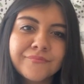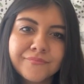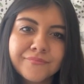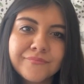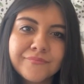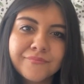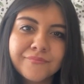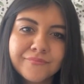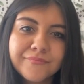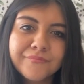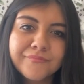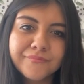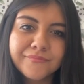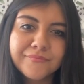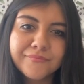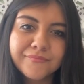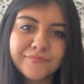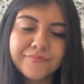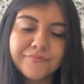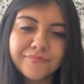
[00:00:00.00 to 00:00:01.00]

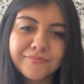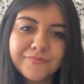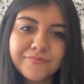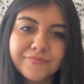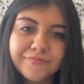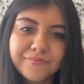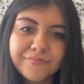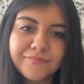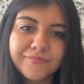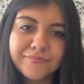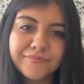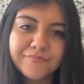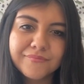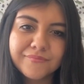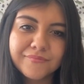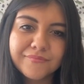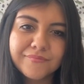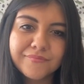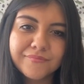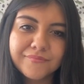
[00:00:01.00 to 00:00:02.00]

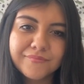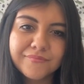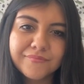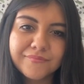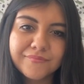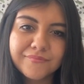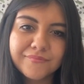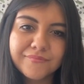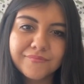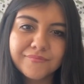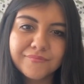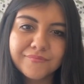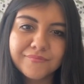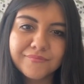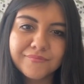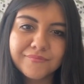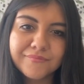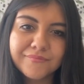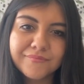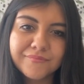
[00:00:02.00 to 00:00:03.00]

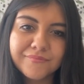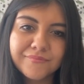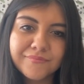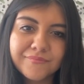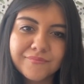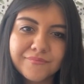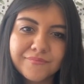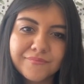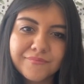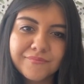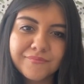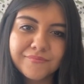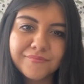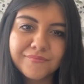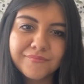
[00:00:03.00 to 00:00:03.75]
(silent)